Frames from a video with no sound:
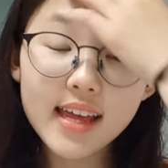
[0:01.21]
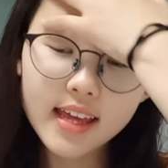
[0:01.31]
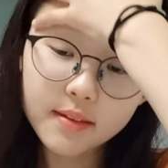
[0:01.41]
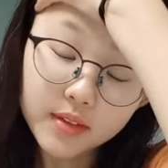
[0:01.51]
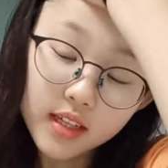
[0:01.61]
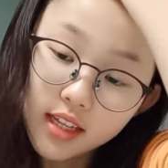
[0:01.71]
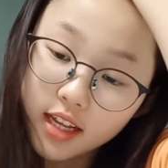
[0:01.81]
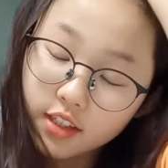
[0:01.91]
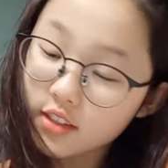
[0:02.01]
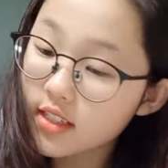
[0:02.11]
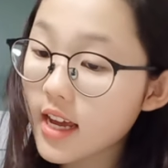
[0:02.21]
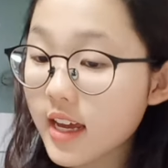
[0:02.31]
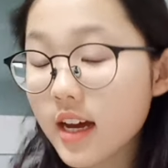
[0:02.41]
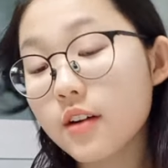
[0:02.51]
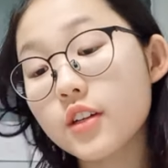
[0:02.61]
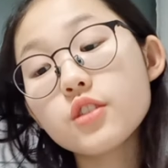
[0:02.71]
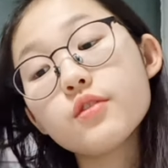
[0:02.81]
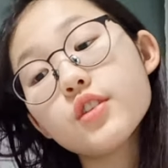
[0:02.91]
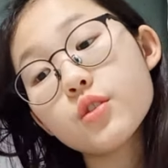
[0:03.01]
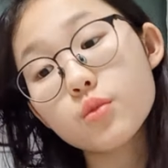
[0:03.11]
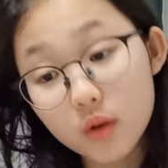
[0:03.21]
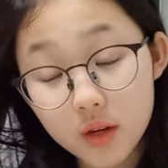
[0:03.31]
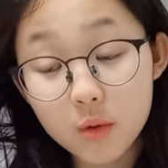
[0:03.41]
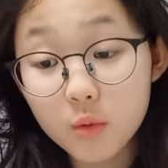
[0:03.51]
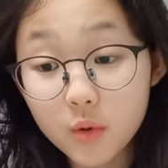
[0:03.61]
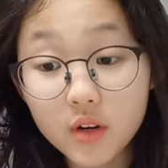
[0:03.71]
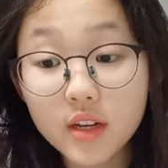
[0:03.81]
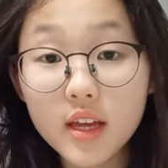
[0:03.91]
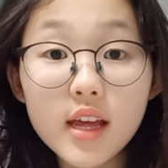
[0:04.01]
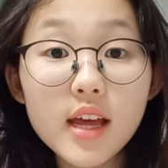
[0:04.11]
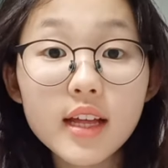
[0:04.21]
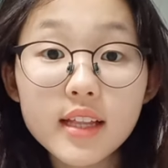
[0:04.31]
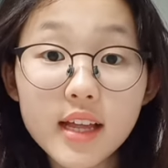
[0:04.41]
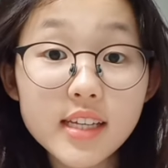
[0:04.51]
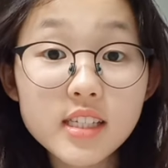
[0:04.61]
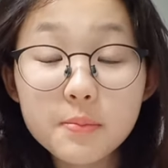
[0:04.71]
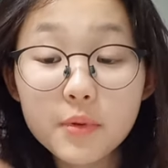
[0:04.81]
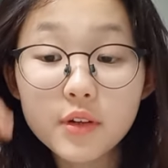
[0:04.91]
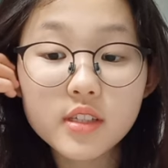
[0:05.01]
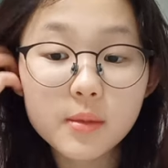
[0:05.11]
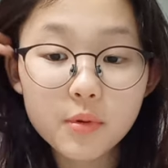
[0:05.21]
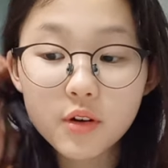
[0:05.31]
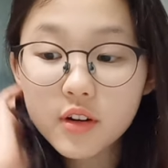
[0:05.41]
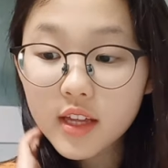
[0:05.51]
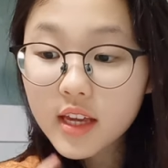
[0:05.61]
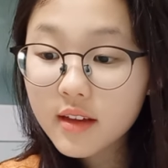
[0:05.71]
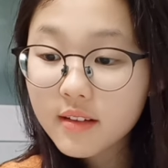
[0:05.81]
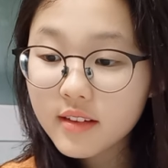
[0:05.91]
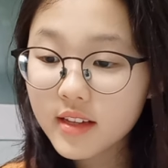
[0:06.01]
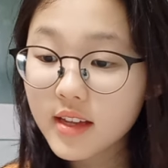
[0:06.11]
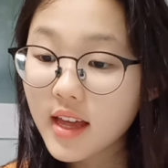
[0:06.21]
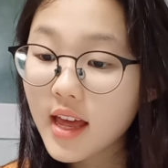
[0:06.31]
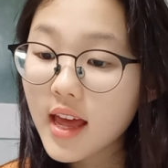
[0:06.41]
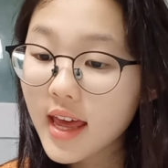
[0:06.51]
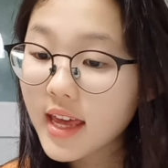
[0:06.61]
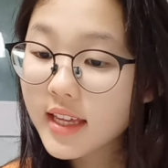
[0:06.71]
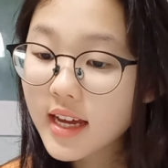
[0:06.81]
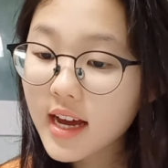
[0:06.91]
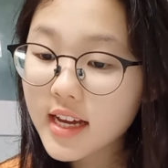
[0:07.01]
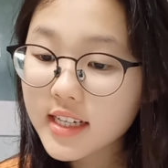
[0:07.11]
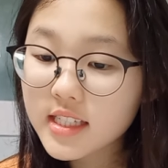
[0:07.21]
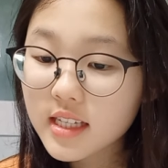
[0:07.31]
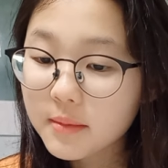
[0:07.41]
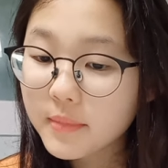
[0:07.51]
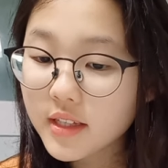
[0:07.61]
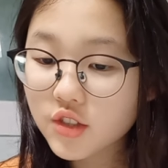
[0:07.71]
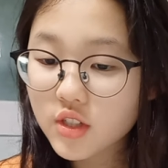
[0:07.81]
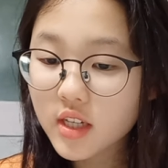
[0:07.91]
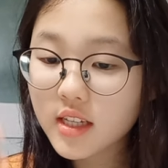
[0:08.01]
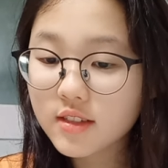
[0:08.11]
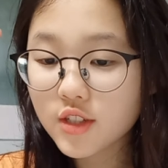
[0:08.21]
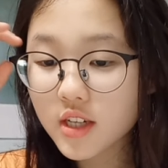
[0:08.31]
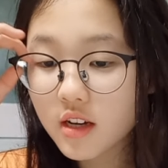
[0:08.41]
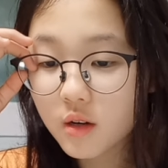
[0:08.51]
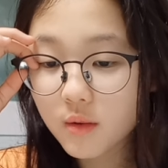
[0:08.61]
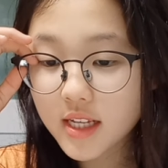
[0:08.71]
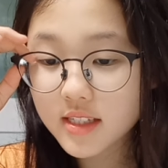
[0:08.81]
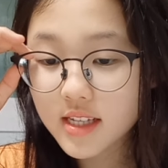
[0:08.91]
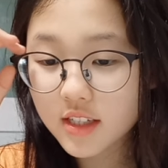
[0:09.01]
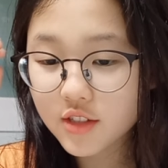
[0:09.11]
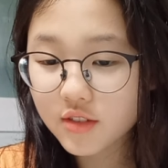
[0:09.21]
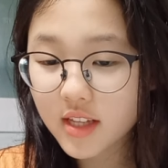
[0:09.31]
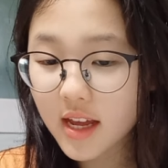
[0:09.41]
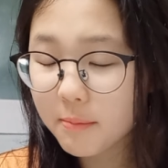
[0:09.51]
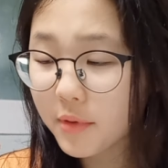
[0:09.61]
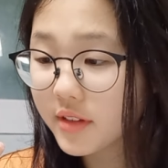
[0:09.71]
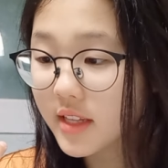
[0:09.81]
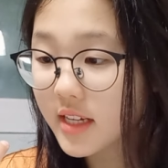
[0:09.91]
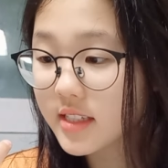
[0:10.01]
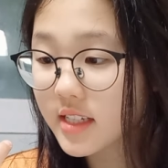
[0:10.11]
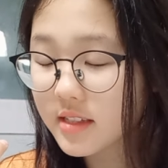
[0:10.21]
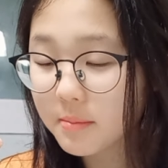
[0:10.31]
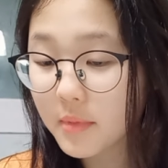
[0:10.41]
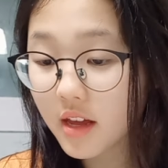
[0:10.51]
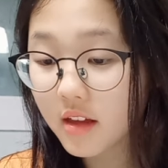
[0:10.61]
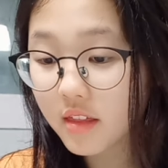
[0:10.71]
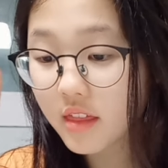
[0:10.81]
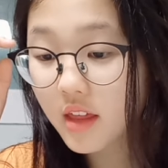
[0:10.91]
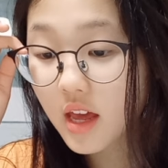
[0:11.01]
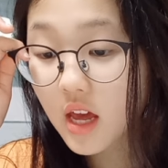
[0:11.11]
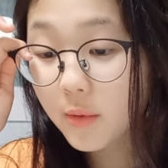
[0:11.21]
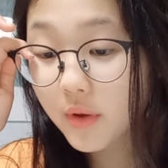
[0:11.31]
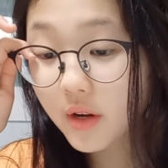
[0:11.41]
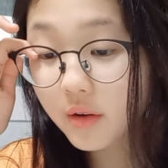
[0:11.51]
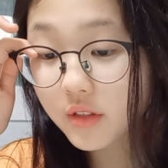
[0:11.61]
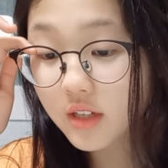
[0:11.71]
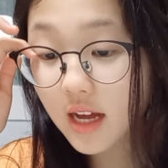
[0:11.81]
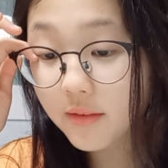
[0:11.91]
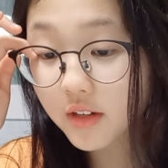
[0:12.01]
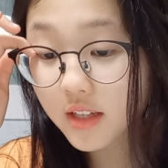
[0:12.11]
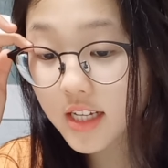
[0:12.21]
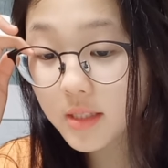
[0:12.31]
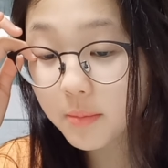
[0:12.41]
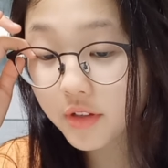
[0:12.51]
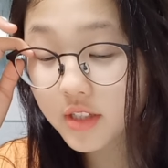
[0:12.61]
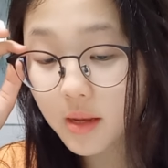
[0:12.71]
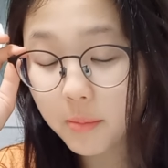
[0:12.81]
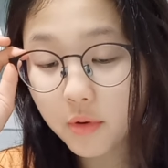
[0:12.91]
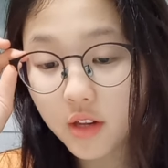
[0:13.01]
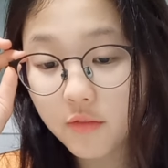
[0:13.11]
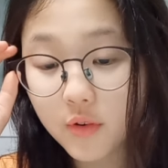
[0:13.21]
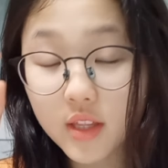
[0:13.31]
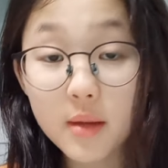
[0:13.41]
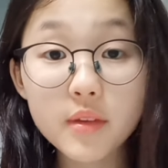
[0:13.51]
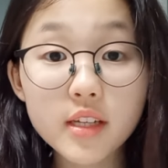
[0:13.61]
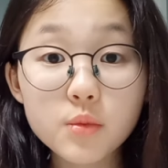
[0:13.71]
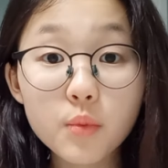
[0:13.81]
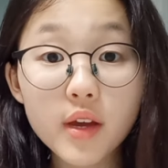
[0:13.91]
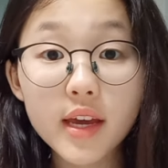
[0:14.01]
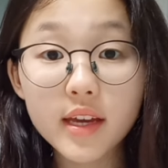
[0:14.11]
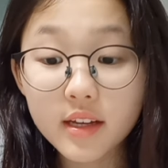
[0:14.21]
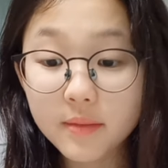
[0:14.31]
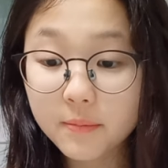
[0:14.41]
I'm Lily. Today, I'm going to read a story called Class Birthday Party. Hey guys, Minji, Jiho, and Sejun have birthdays this month. We are going to have a class birthday party for them next week.